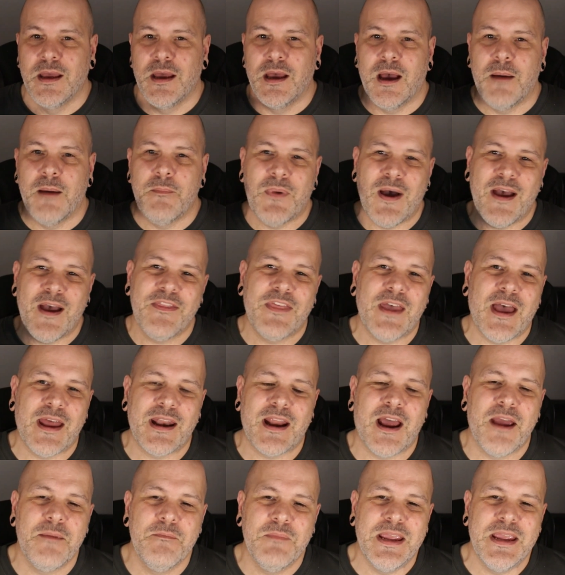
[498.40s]
And by that,
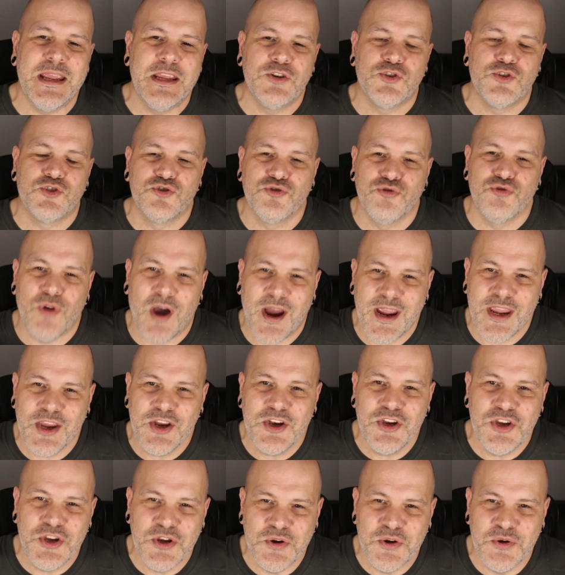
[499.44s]
I mean try and
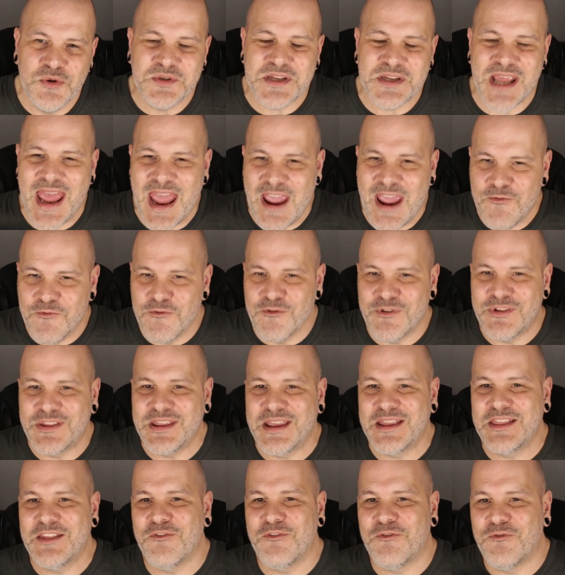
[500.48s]
use
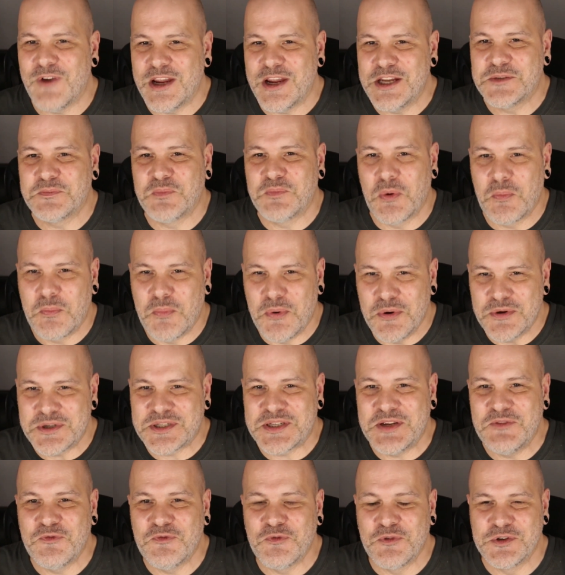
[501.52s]
everything that Facebook puts
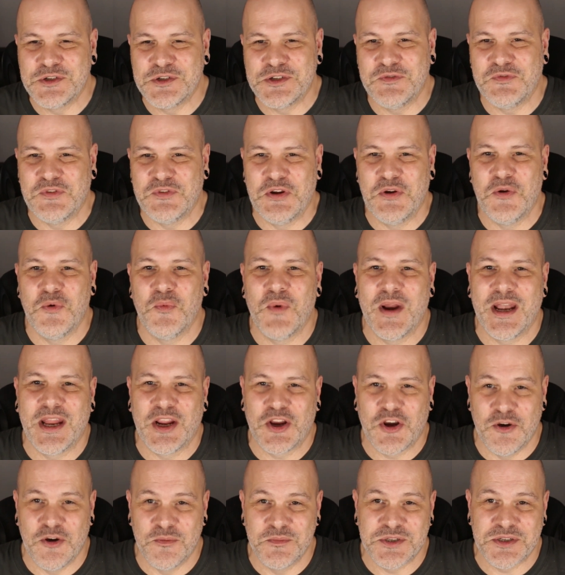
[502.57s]
in front of you when it
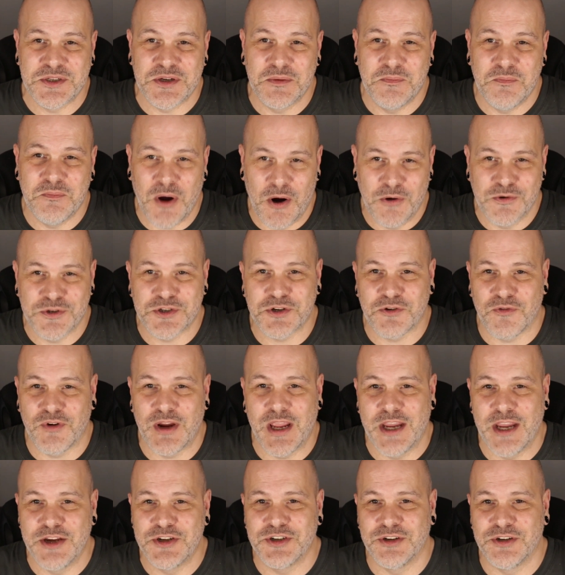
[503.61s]
comes to post
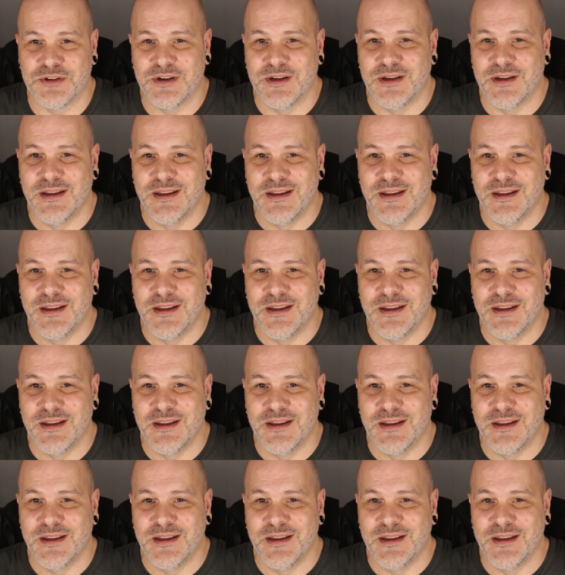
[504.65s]
creation.